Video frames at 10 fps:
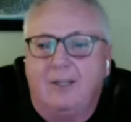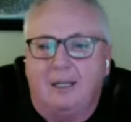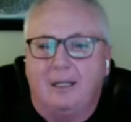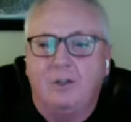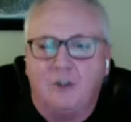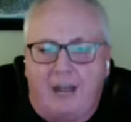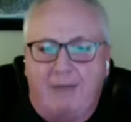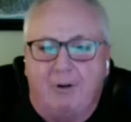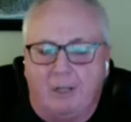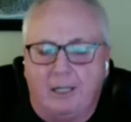think
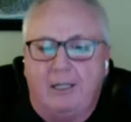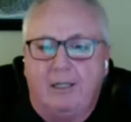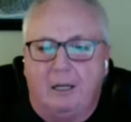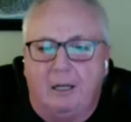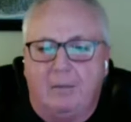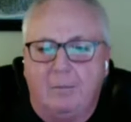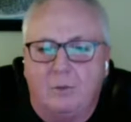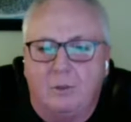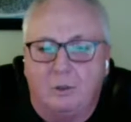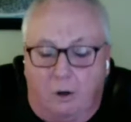generally
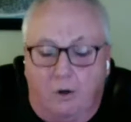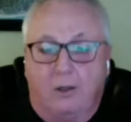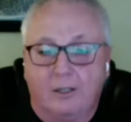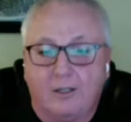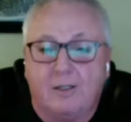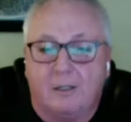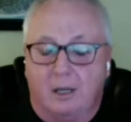journalists